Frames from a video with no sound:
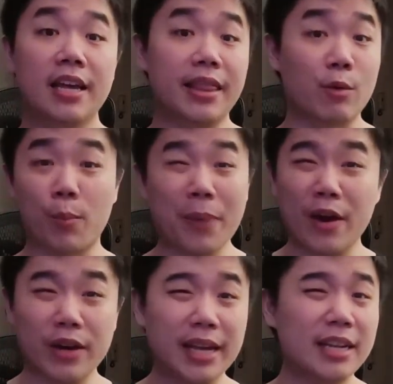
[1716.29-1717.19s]
They were
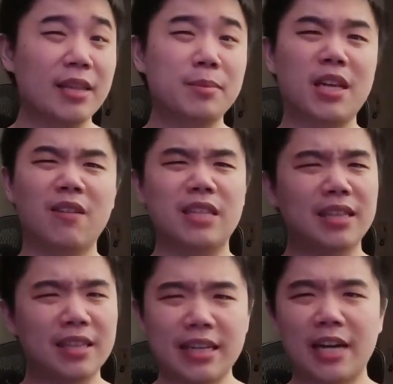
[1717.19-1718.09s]
barricading themselves in
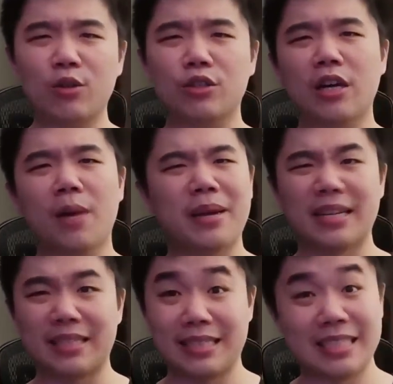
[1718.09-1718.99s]
the dino shop, and
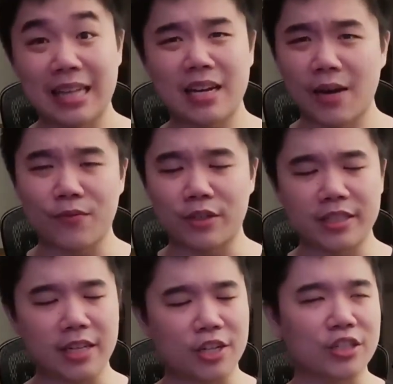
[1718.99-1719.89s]
it's not up for
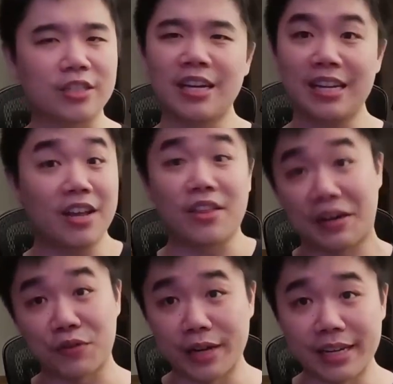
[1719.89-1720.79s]
discussion. Nothing
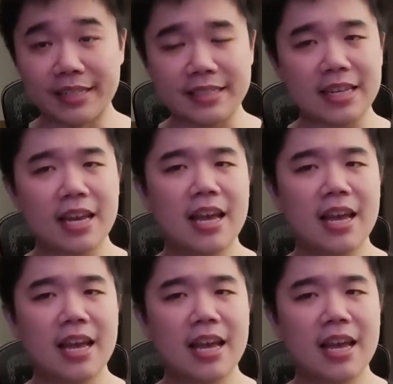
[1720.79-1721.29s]
ever is.